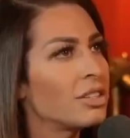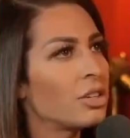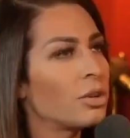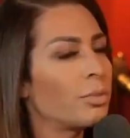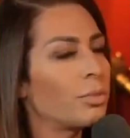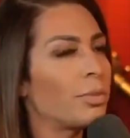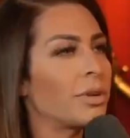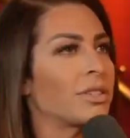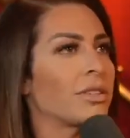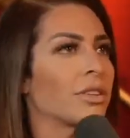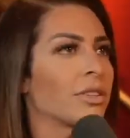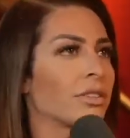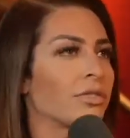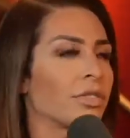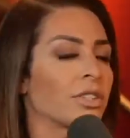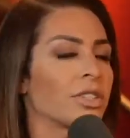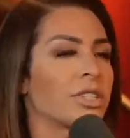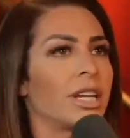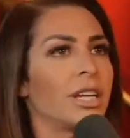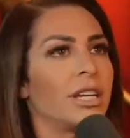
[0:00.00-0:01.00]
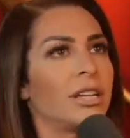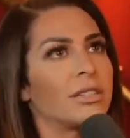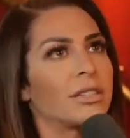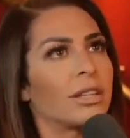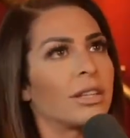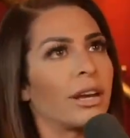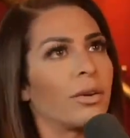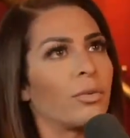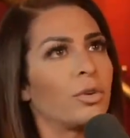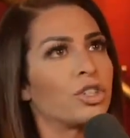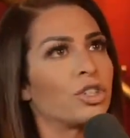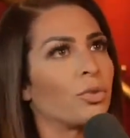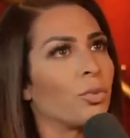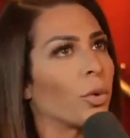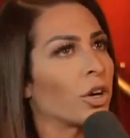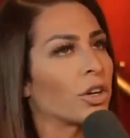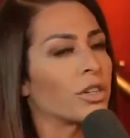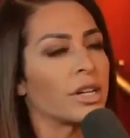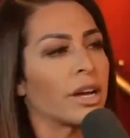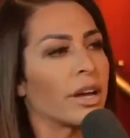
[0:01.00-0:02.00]
you know, basically on the first date, he's like, "We
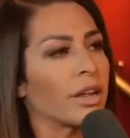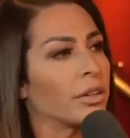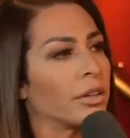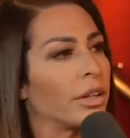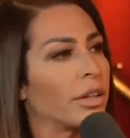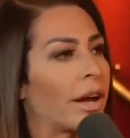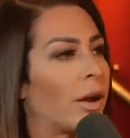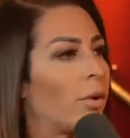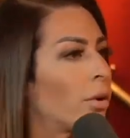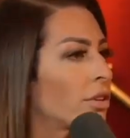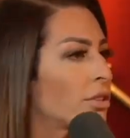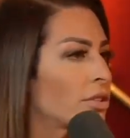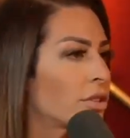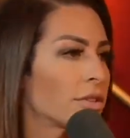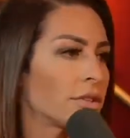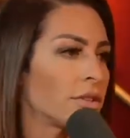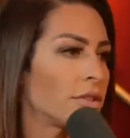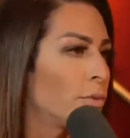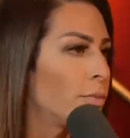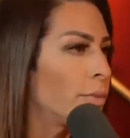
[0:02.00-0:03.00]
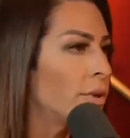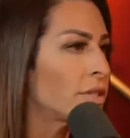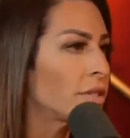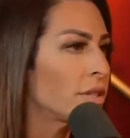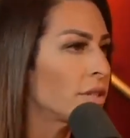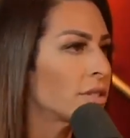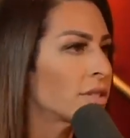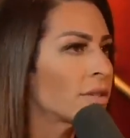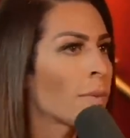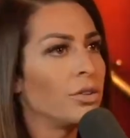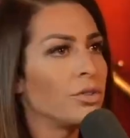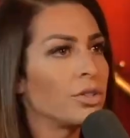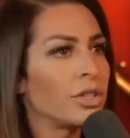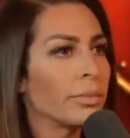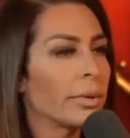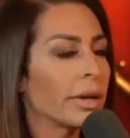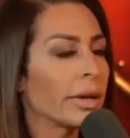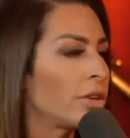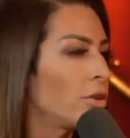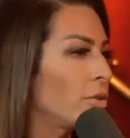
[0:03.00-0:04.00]
should work together. Like, I want to start this new business. You
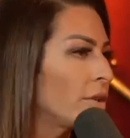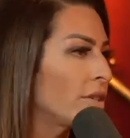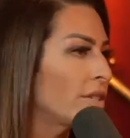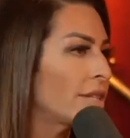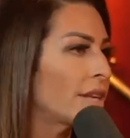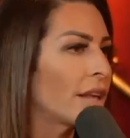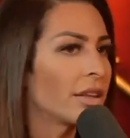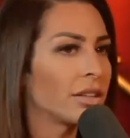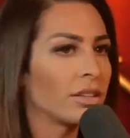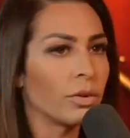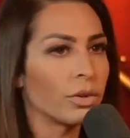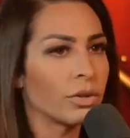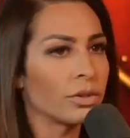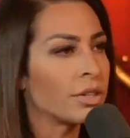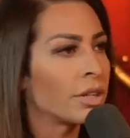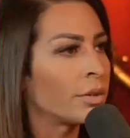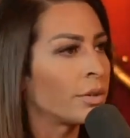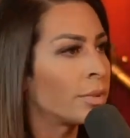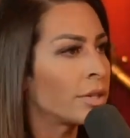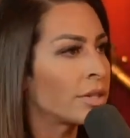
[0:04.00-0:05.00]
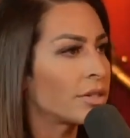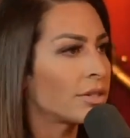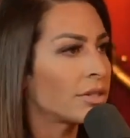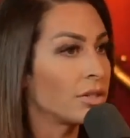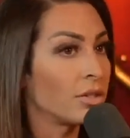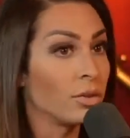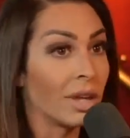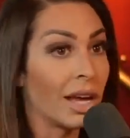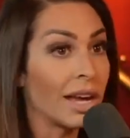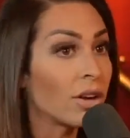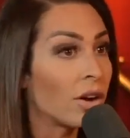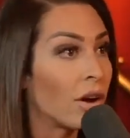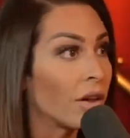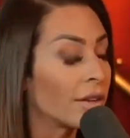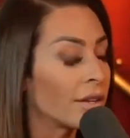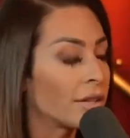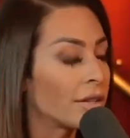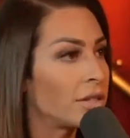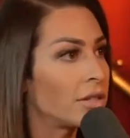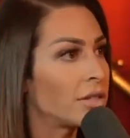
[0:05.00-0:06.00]
seem like you can sell and you understand business and you like all
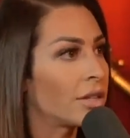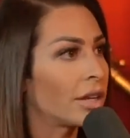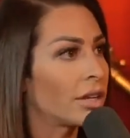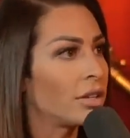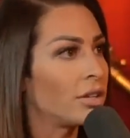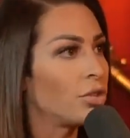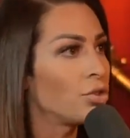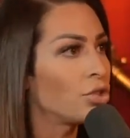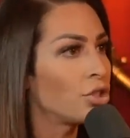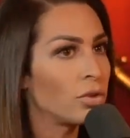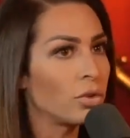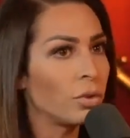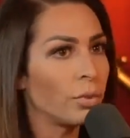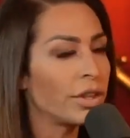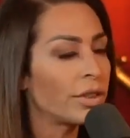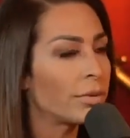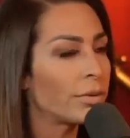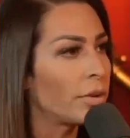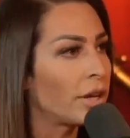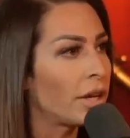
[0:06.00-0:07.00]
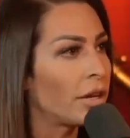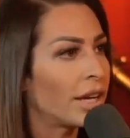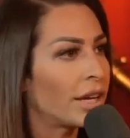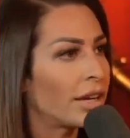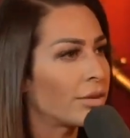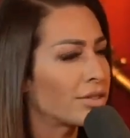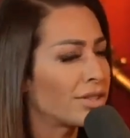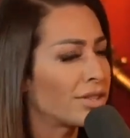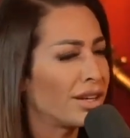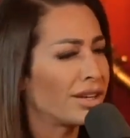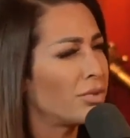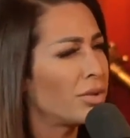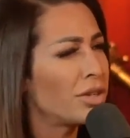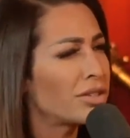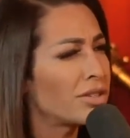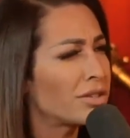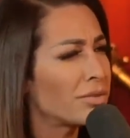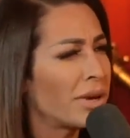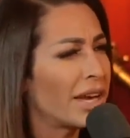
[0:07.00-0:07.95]
this." He's like, "You should do it with me." And I was like, "We just